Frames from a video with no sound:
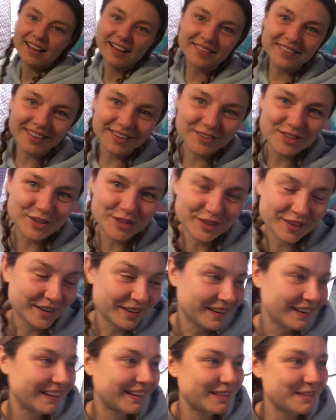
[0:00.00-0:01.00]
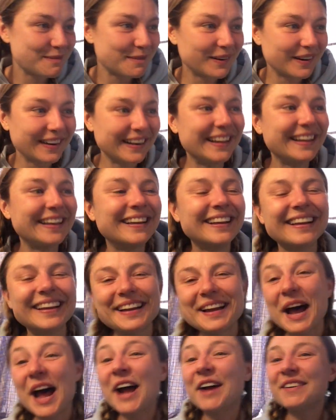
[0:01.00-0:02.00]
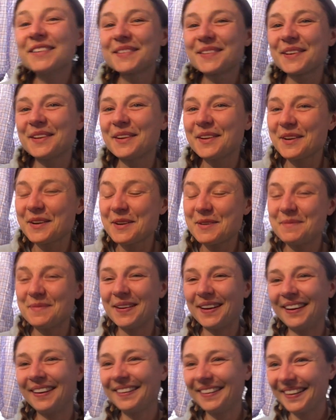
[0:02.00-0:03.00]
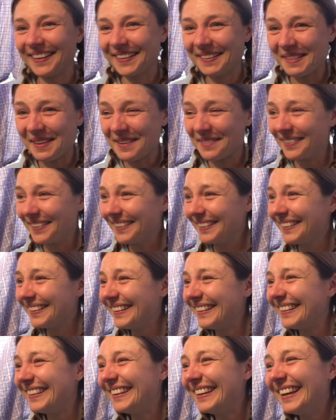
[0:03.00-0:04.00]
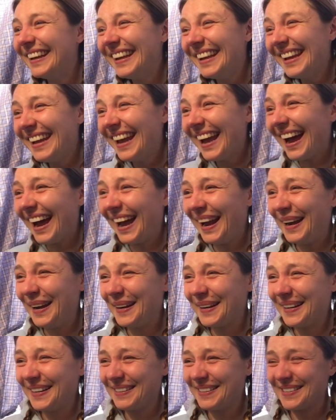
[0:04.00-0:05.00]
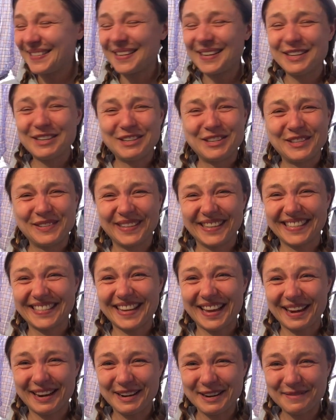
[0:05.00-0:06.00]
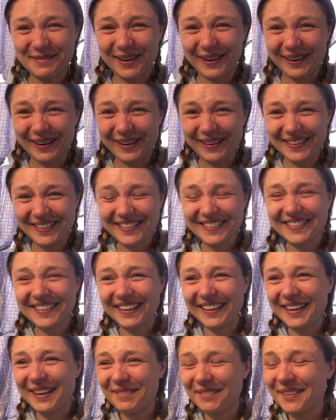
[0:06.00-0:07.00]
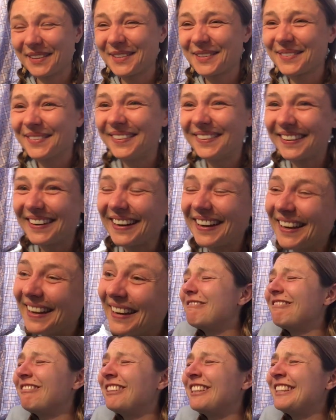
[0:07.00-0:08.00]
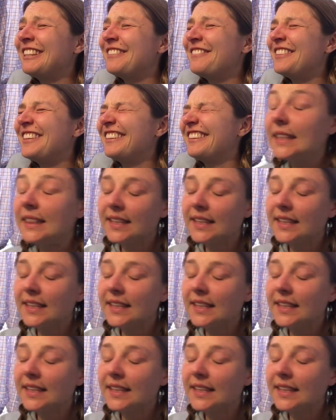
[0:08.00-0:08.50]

It's like two thirty in the morning. I was going to go to bed at like eleven. And then I just got too excited about all this, so I kept exploring it. I love you.